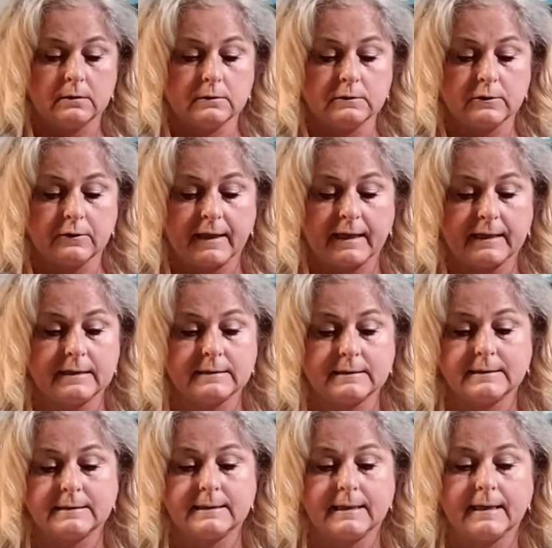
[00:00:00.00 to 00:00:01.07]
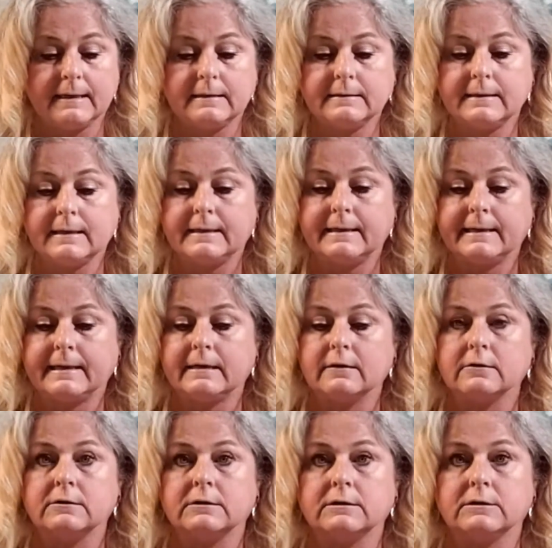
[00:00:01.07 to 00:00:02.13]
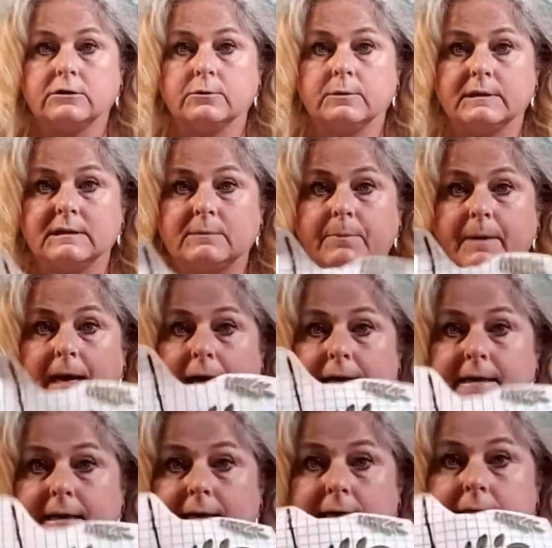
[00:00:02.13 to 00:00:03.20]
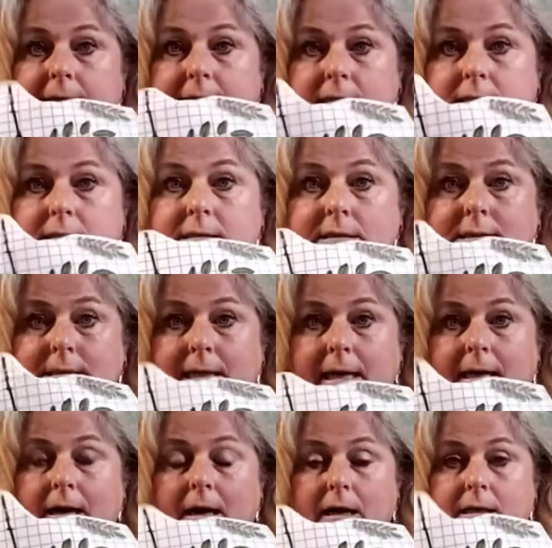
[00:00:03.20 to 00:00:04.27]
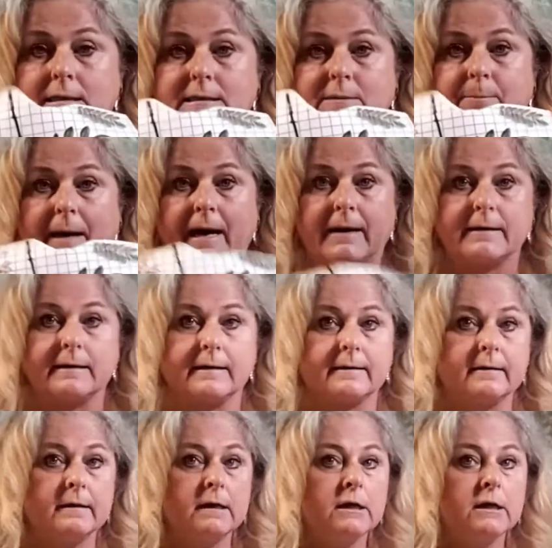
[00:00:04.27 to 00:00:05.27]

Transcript: so that it stays adhered to its backing. It needs to stay on its backing.